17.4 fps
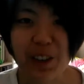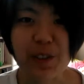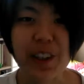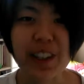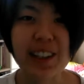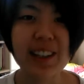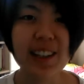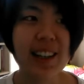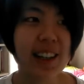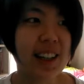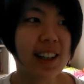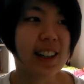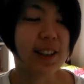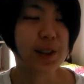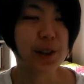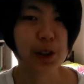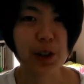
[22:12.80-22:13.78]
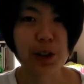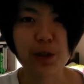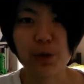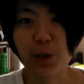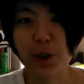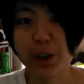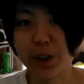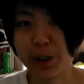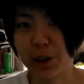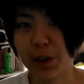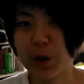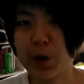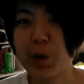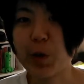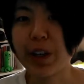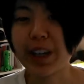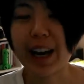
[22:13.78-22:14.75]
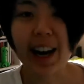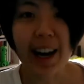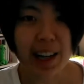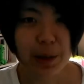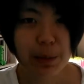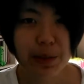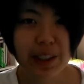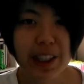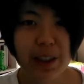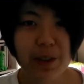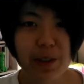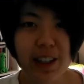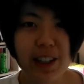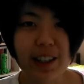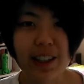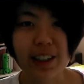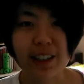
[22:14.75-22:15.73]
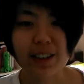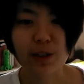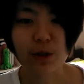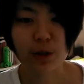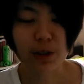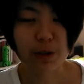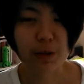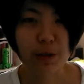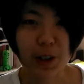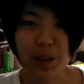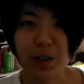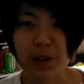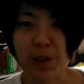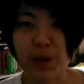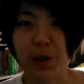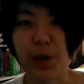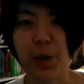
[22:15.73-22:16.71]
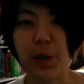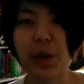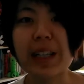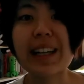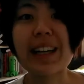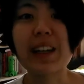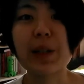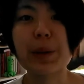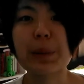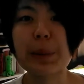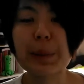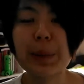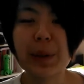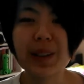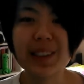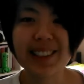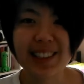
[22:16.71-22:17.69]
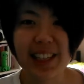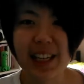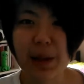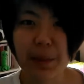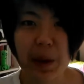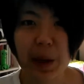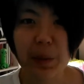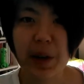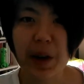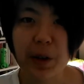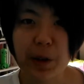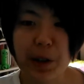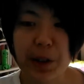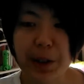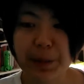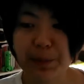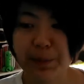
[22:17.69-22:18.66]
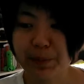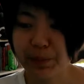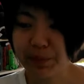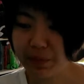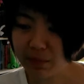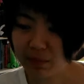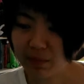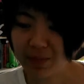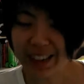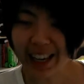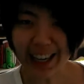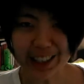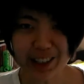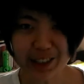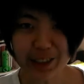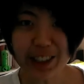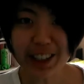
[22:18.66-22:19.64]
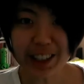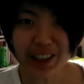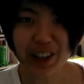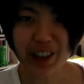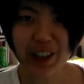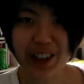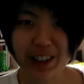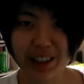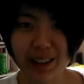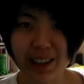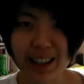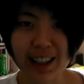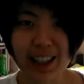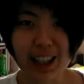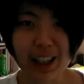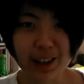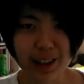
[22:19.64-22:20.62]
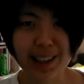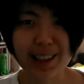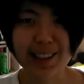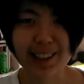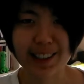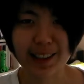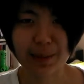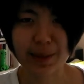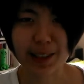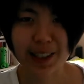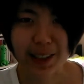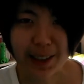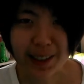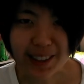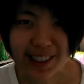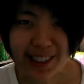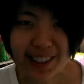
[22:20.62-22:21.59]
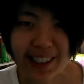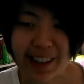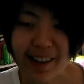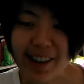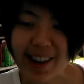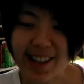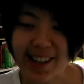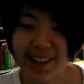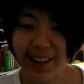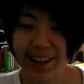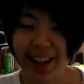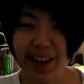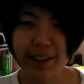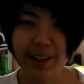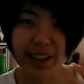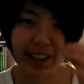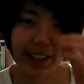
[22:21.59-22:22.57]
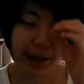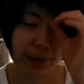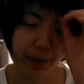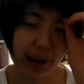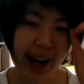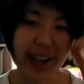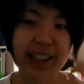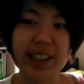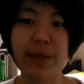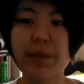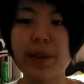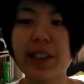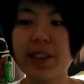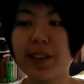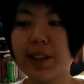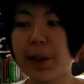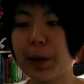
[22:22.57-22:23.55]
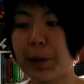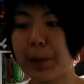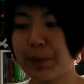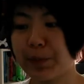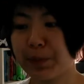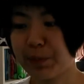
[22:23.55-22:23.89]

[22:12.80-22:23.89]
and sort of work through what I believe in and then sort of filter through what the other people are saying about my work. I really took criticism seriously, right? So that really impacted me. So,